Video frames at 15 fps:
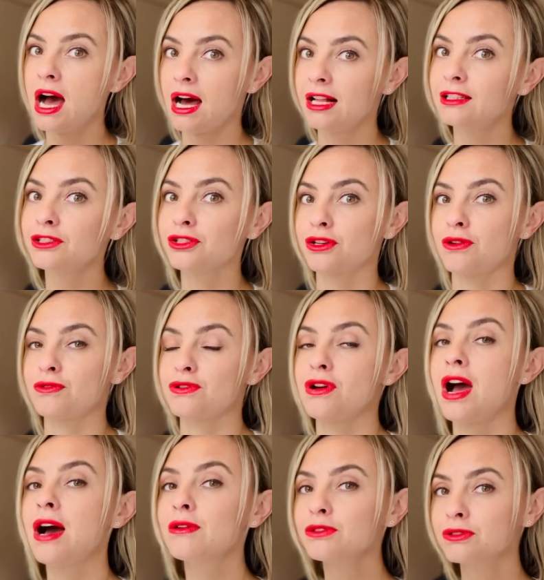I'll show you
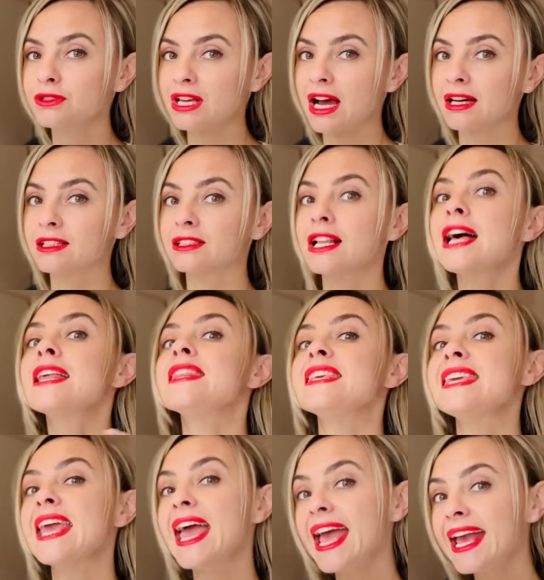how to tackle
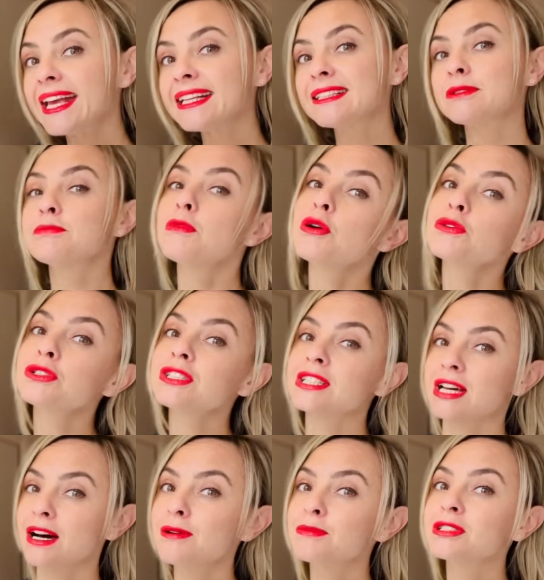the 8 most
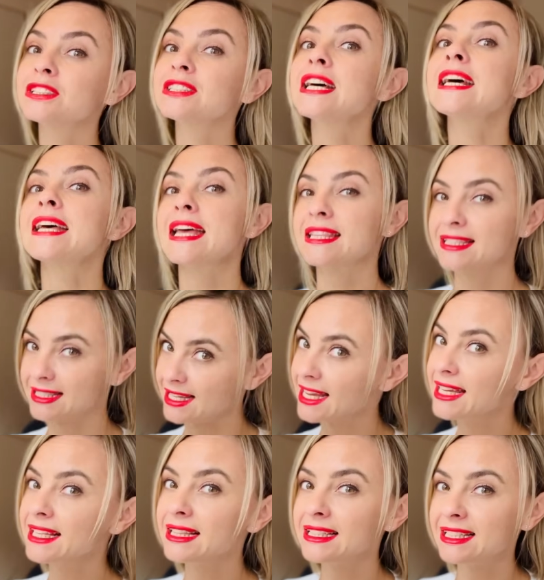common
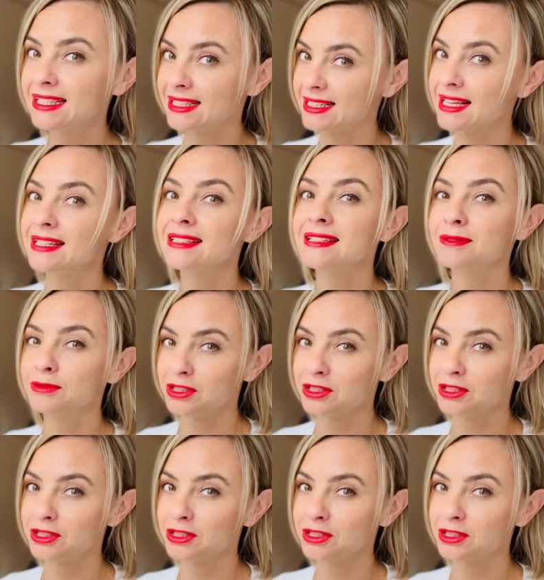daily stand-up